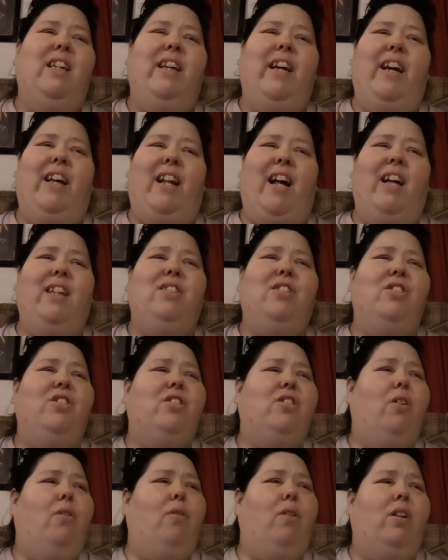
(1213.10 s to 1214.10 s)
And I
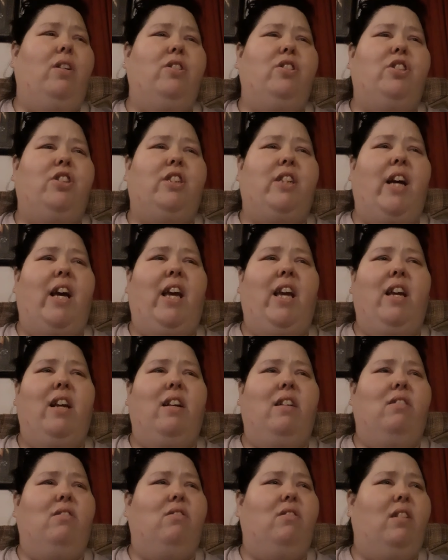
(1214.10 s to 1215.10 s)
just don't
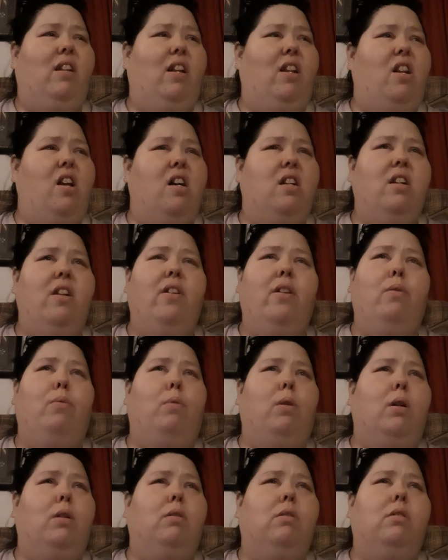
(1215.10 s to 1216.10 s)
understand none of the
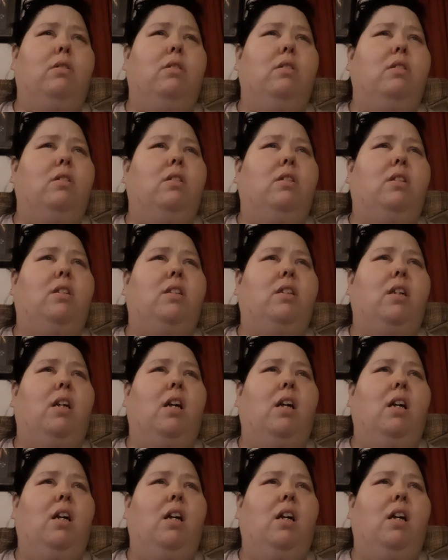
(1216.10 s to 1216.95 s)
words.